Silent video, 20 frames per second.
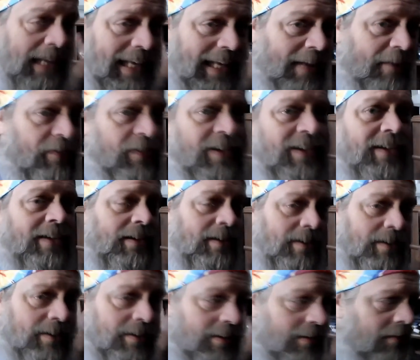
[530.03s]
even
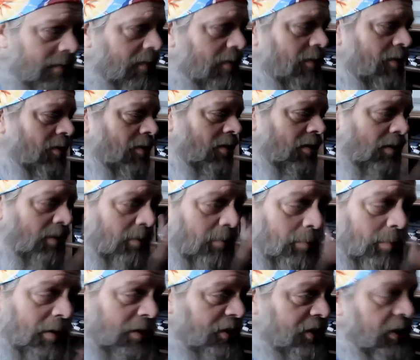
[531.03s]

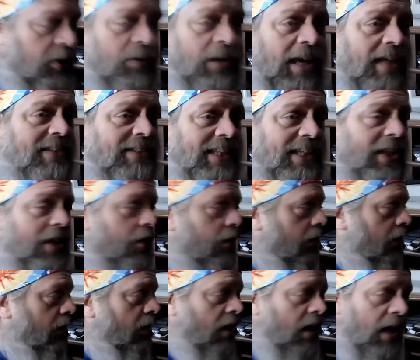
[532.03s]
while showcasing
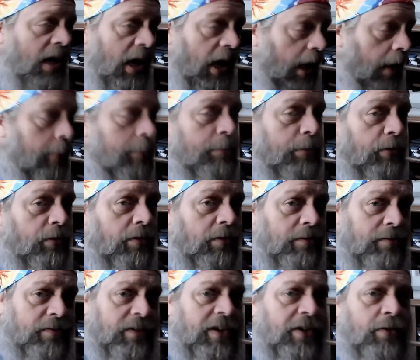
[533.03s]
your humble
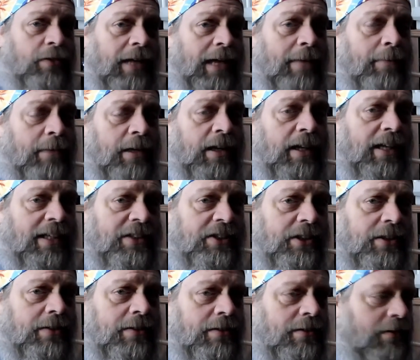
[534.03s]
video game
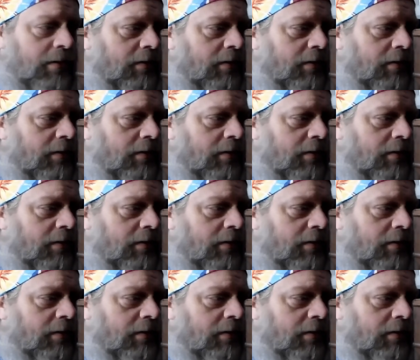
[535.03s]
collection.